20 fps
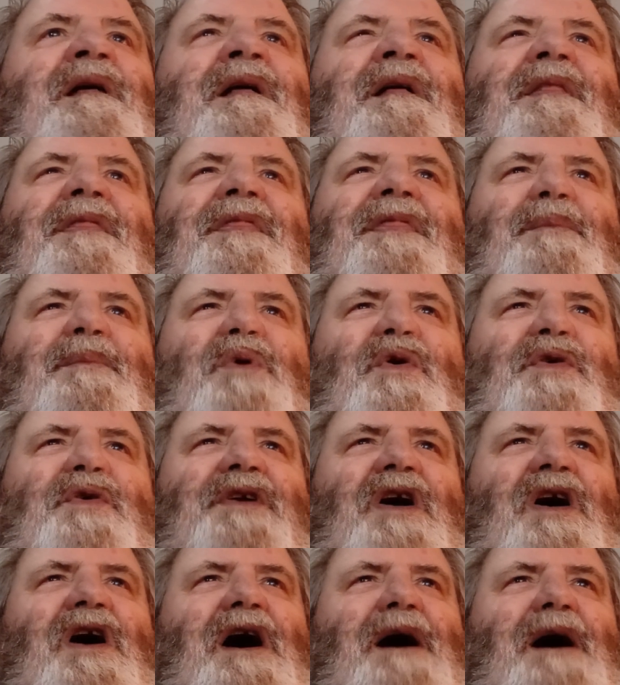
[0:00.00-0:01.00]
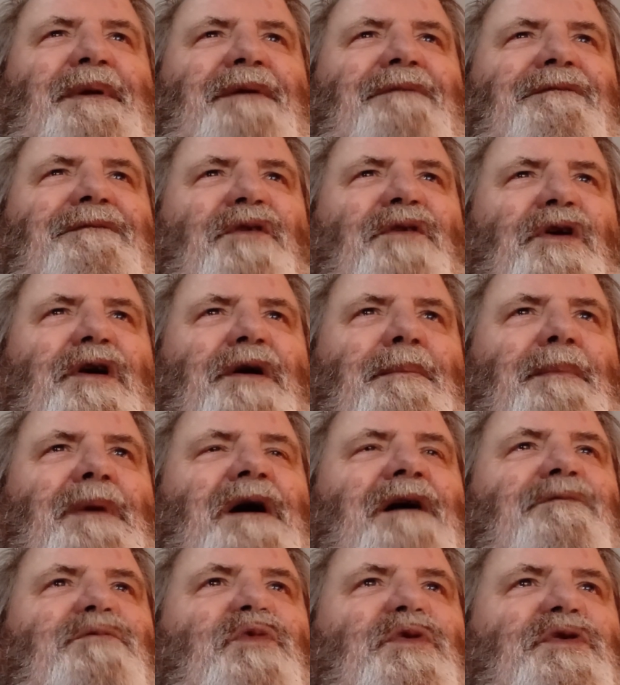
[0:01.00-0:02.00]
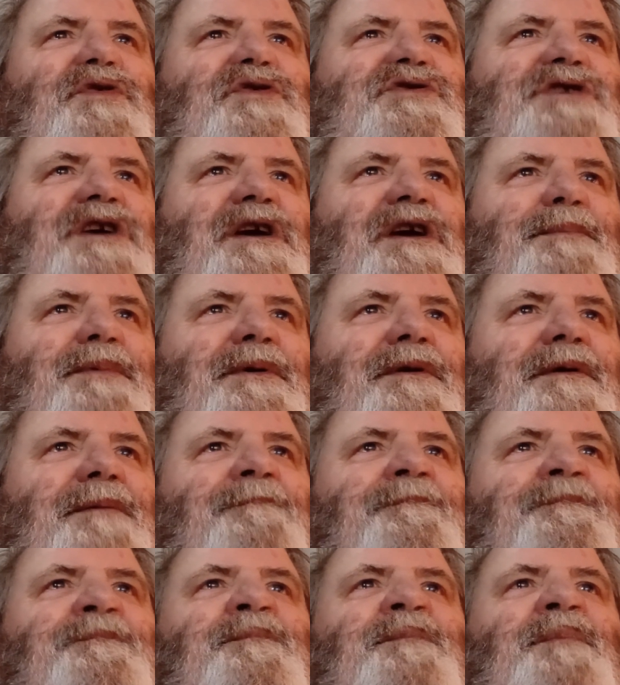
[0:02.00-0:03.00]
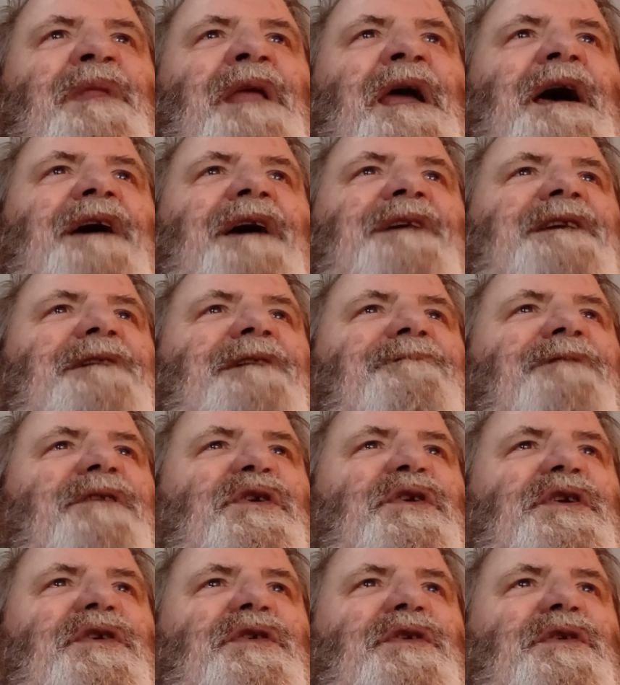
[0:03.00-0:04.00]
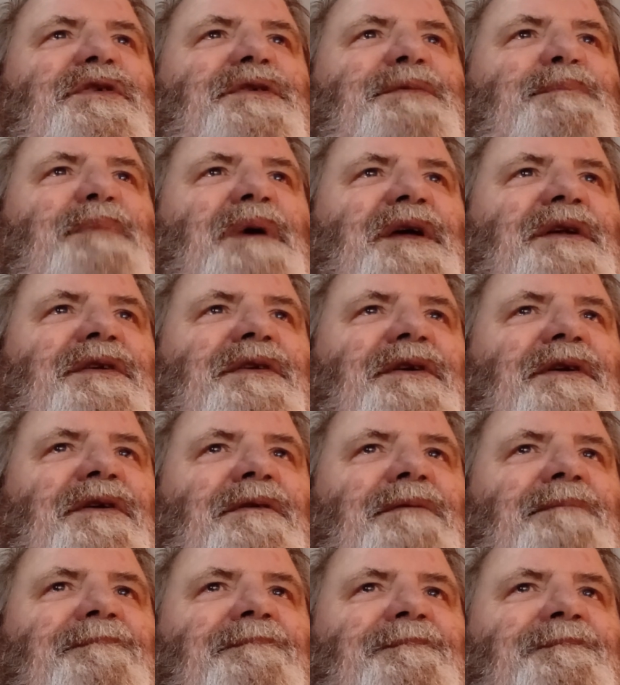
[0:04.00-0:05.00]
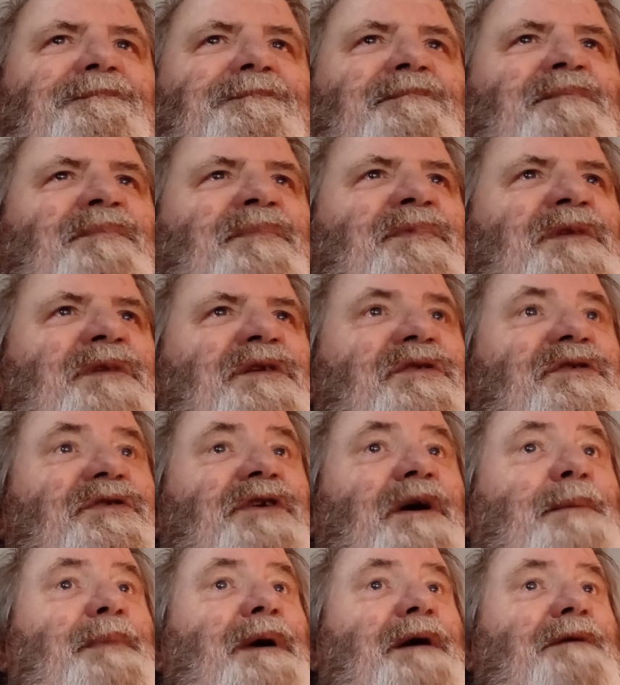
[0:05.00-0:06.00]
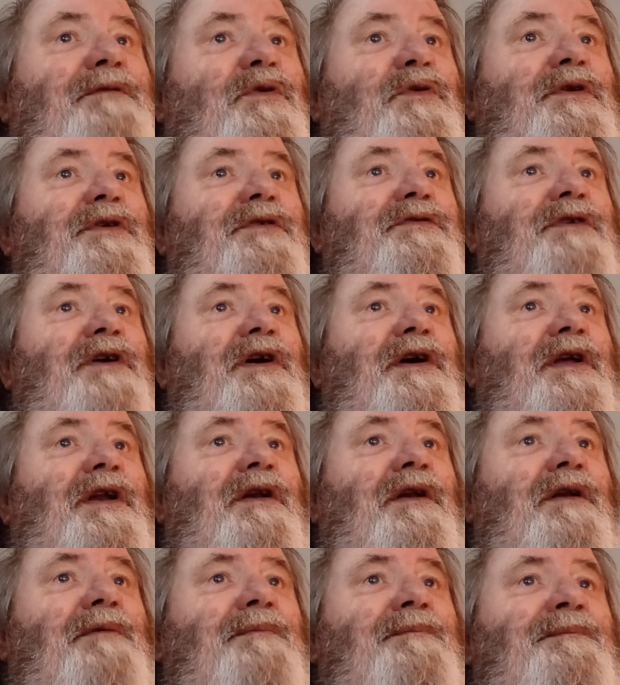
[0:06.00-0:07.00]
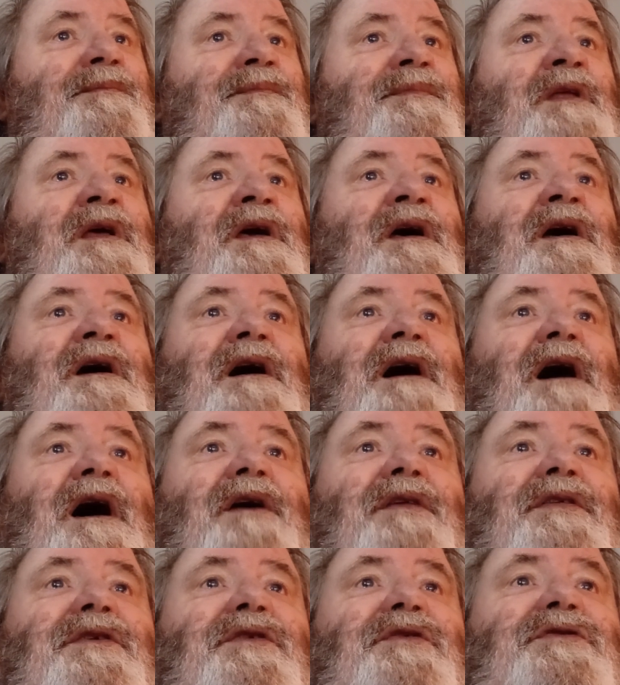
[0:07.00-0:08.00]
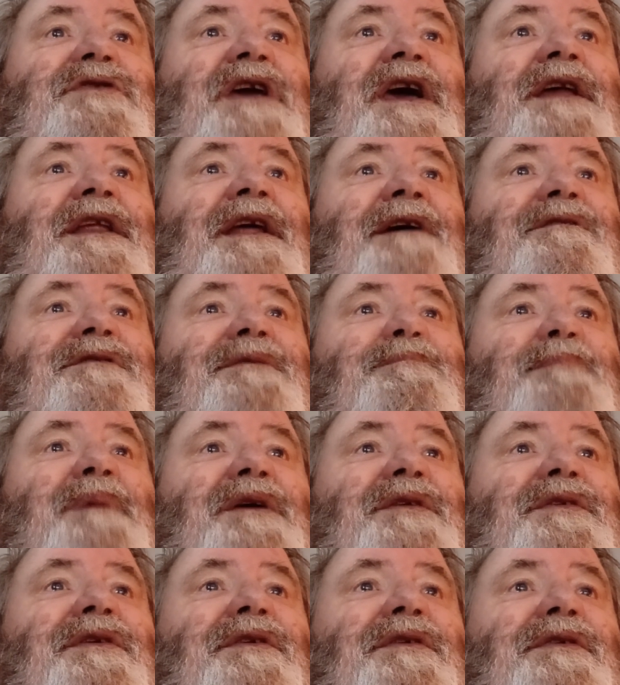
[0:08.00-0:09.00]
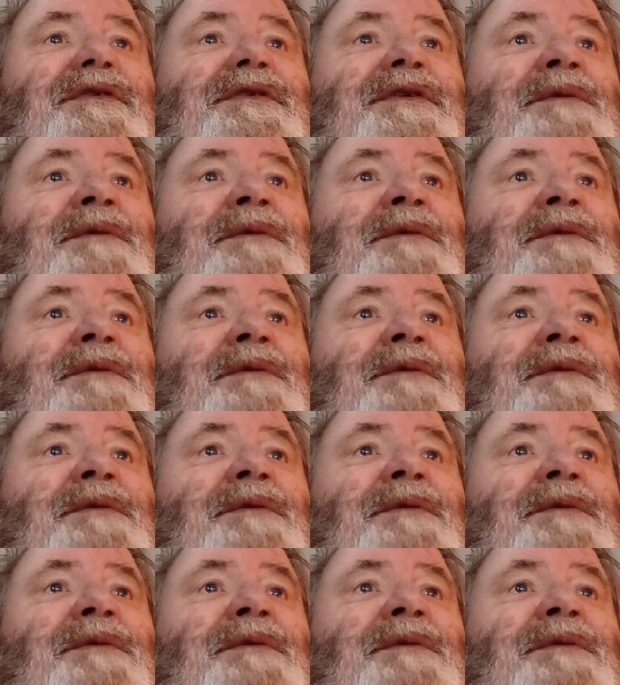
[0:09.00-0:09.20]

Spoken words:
The most common form of wood shaper has a vertical spindle. Some have horizontal. Others yet have spindles